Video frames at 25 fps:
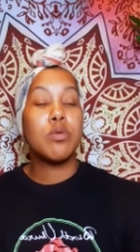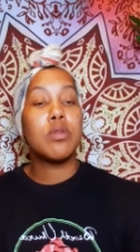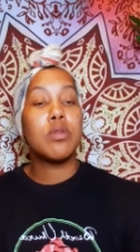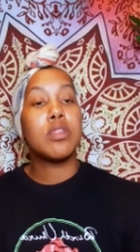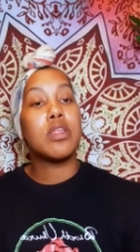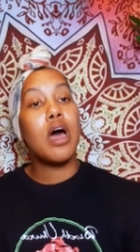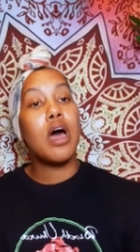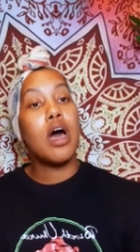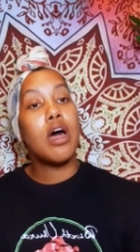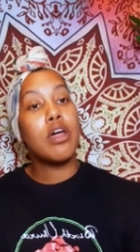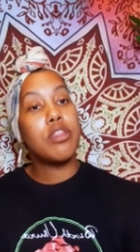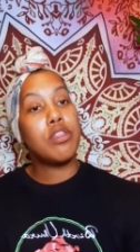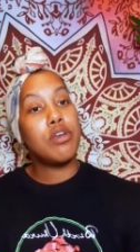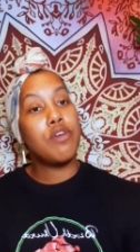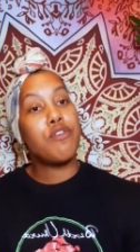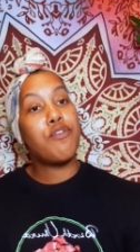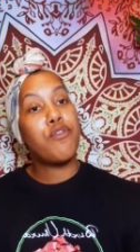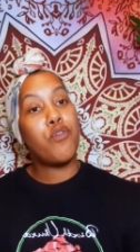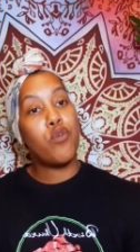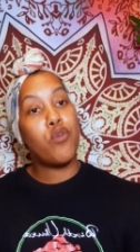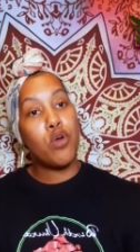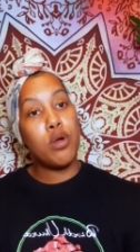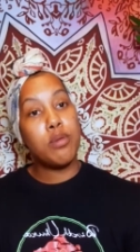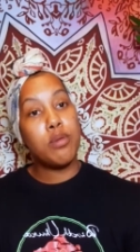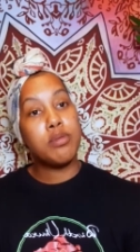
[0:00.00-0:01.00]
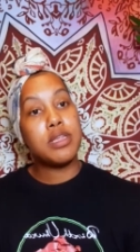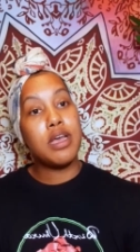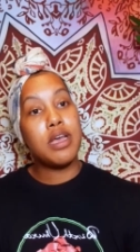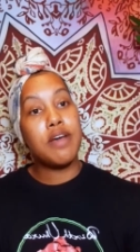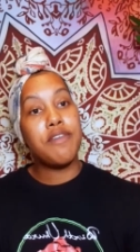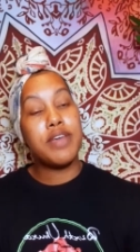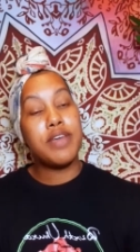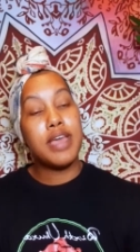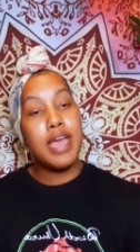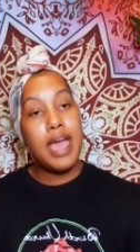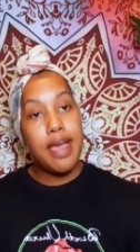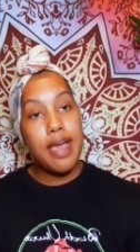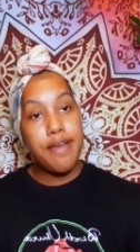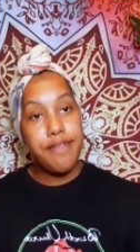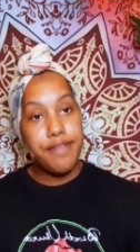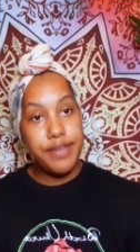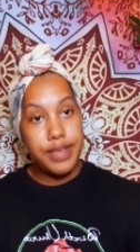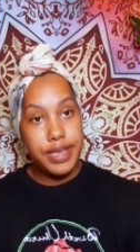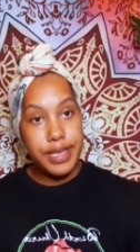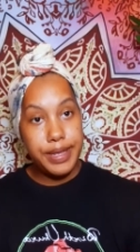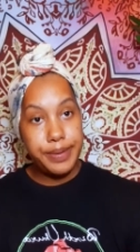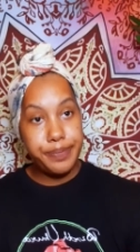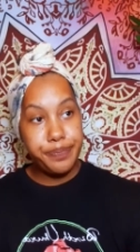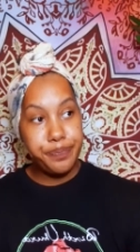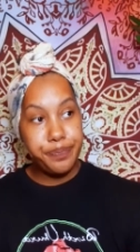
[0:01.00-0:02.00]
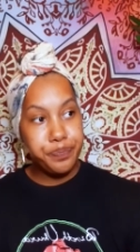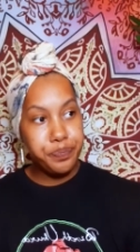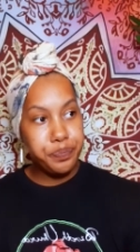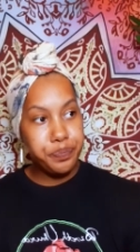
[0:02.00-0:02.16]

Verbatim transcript: with other forms of caffeine.